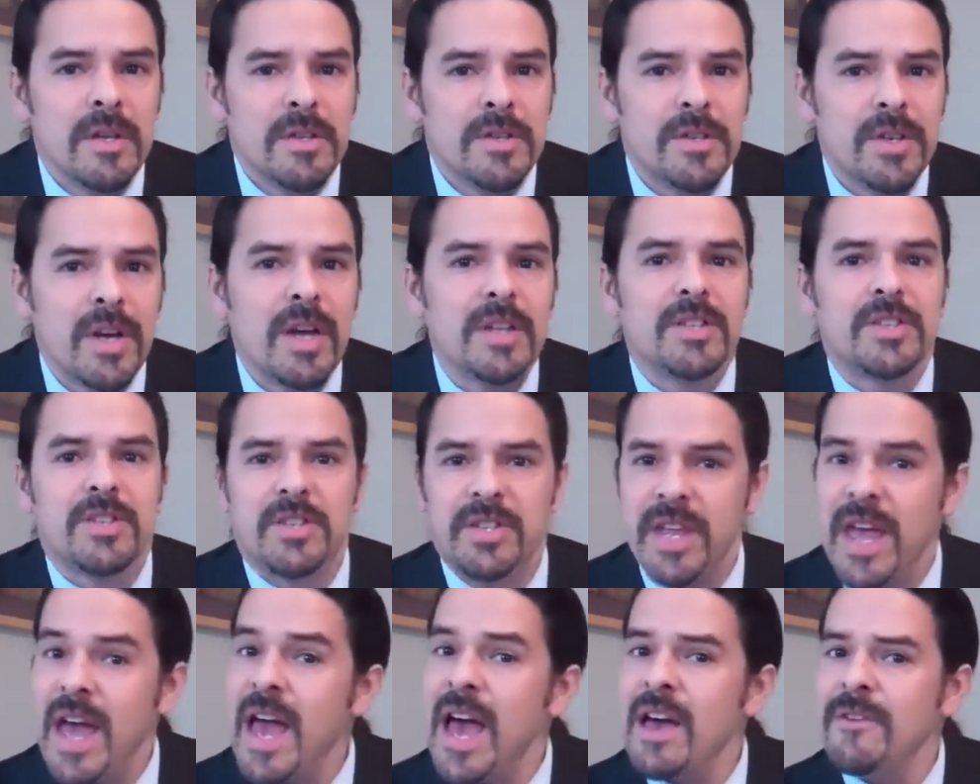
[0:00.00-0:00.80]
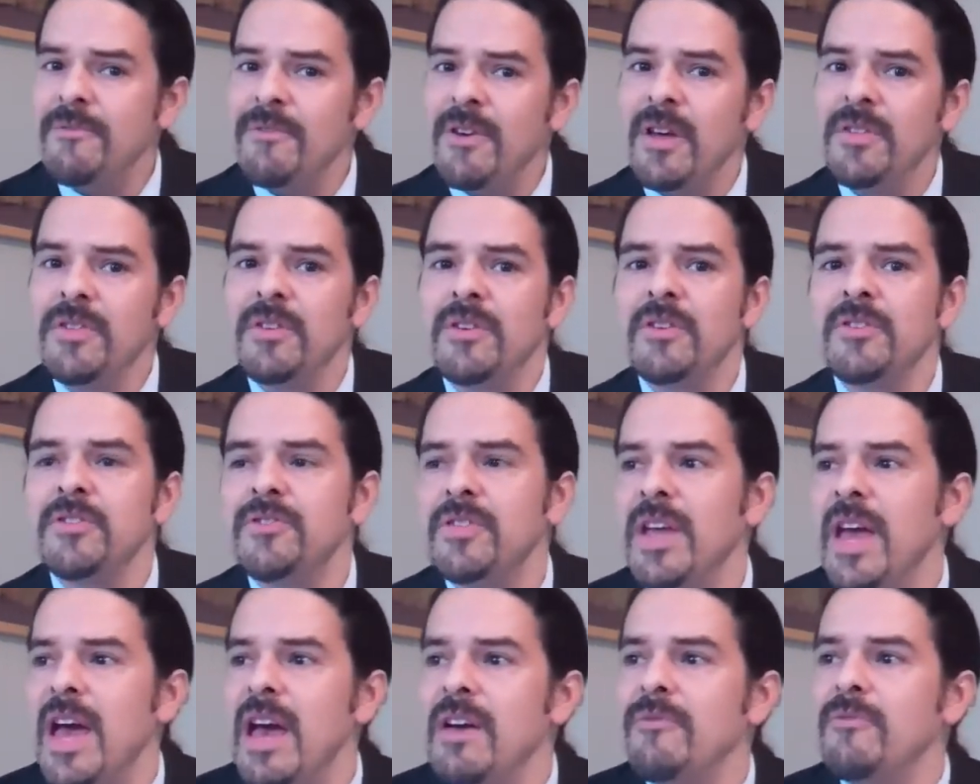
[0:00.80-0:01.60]
judge staff on their
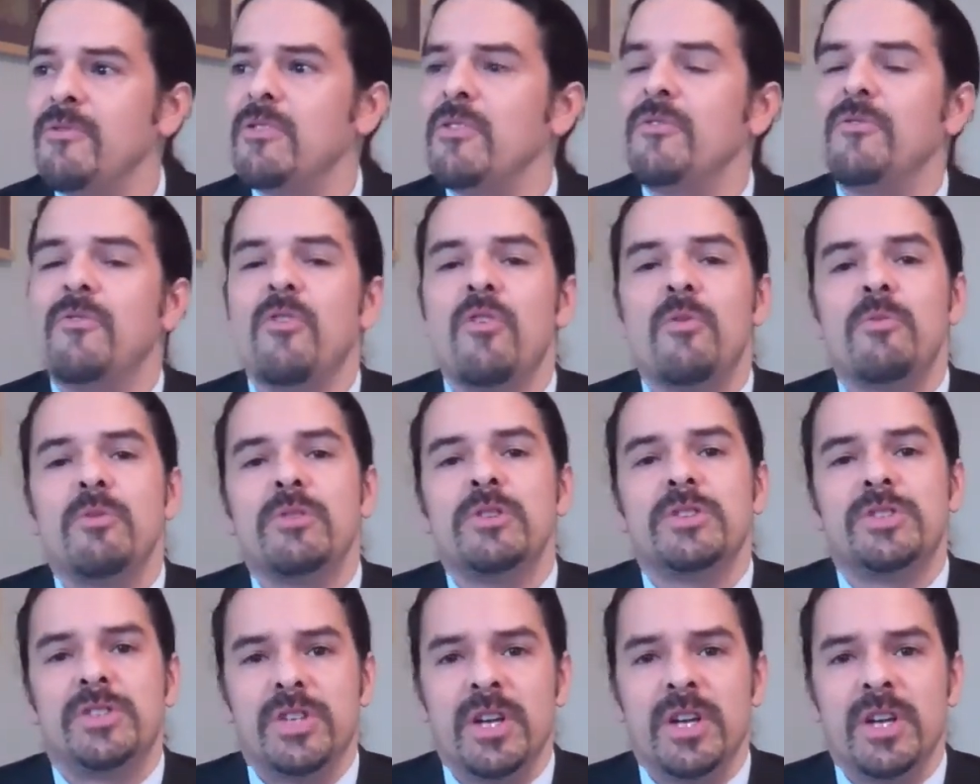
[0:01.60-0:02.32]
staff or former